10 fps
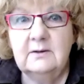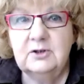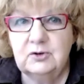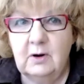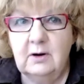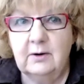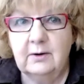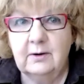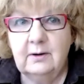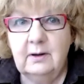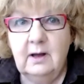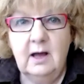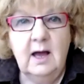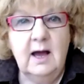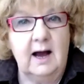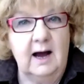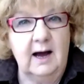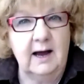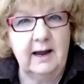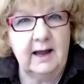stronger.
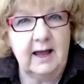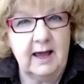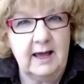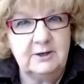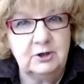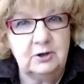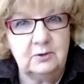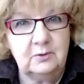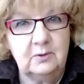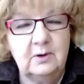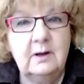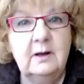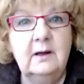"I hate you."